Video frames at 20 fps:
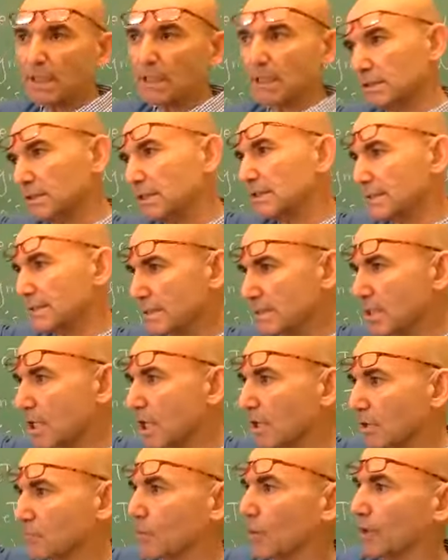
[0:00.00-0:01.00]
This is
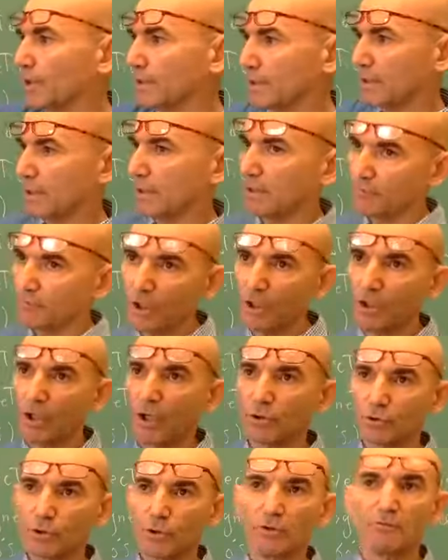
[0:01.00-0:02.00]
not what, we are
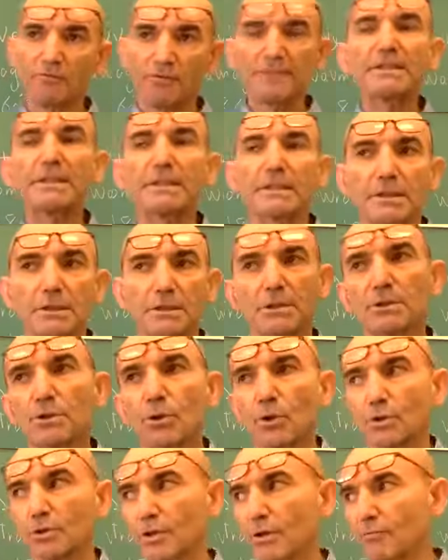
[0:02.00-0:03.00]
not doing physics in this
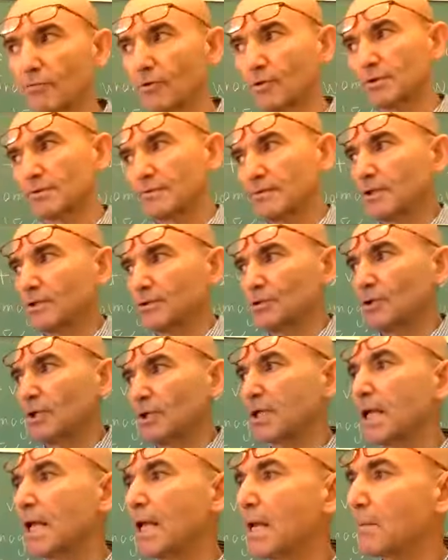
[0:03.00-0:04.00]
course, of course, we are
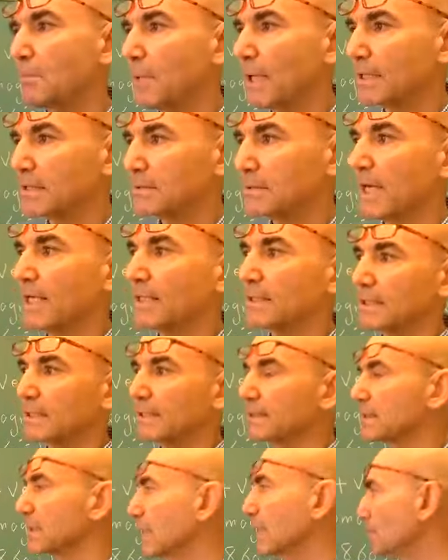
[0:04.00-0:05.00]
doing
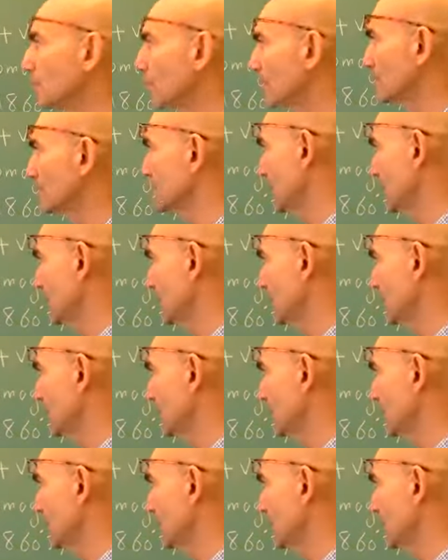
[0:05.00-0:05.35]
mathematics, but